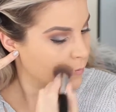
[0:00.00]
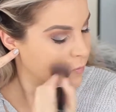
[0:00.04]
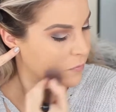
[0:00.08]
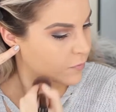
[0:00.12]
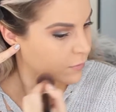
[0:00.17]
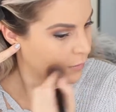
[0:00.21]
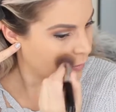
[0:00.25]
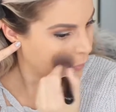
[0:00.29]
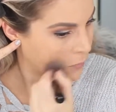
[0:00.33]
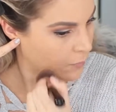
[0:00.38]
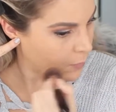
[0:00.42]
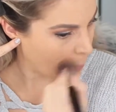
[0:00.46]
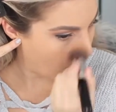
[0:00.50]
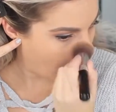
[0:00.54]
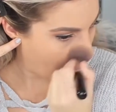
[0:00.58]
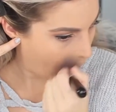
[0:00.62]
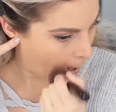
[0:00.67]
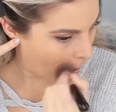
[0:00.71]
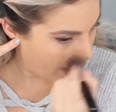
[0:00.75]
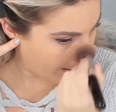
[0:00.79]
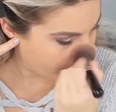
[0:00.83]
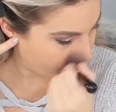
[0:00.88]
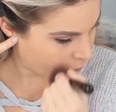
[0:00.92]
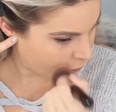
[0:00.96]
So
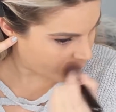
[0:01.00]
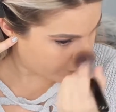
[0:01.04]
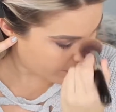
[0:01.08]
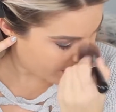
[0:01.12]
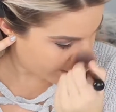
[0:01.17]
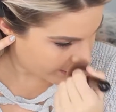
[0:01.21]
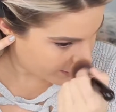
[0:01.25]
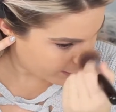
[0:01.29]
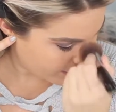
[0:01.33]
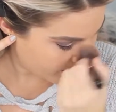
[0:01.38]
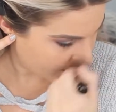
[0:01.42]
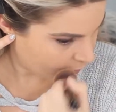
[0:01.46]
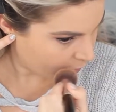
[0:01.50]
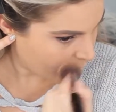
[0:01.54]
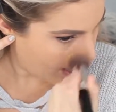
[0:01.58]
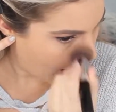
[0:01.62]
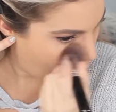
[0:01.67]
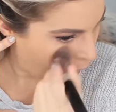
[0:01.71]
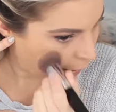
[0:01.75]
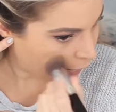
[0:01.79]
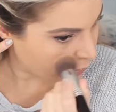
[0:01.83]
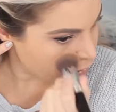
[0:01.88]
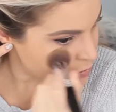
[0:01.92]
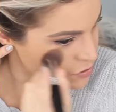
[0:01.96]
I'm finding
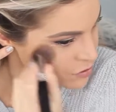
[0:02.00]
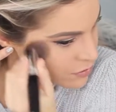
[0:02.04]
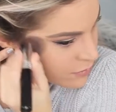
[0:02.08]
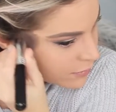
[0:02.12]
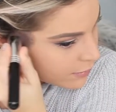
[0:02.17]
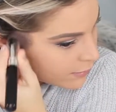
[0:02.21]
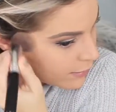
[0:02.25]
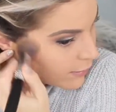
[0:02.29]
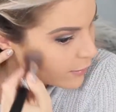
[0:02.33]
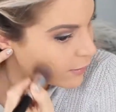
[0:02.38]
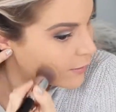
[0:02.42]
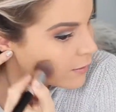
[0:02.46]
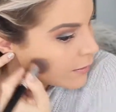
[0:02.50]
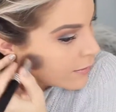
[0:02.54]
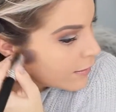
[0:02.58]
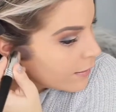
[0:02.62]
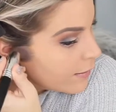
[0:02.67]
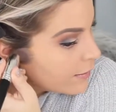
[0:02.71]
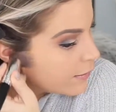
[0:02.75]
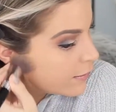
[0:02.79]
actually